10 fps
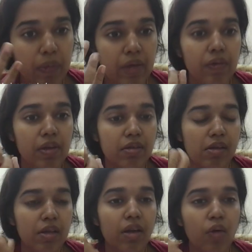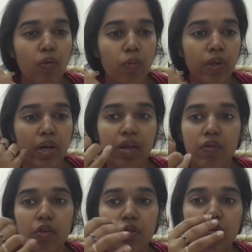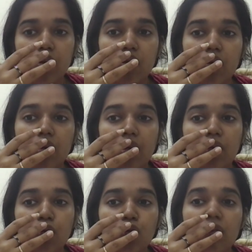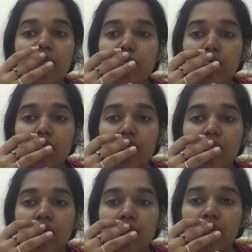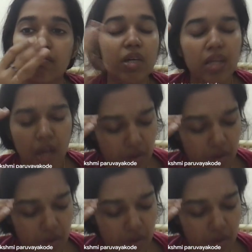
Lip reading: Previously, now the derivation we looked into, but